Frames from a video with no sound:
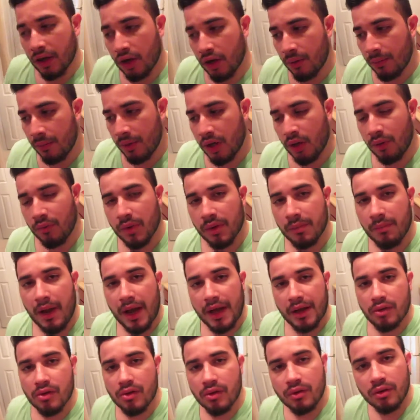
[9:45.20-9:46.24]
gonna meet up with
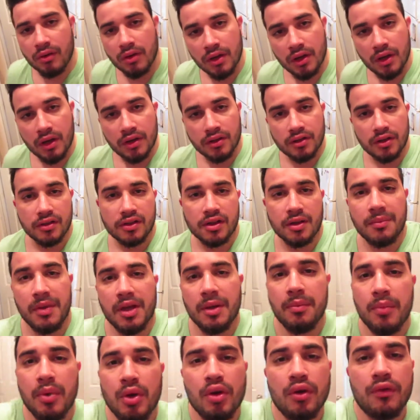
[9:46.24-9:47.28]
Michael. So it's gonna be
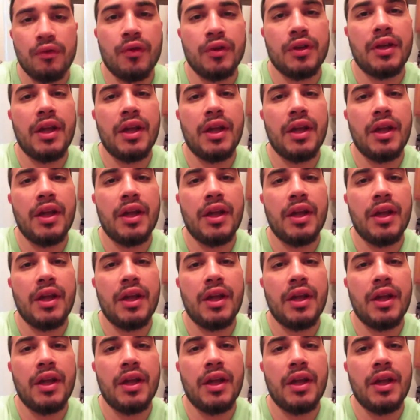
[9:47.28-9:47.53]
a beautiful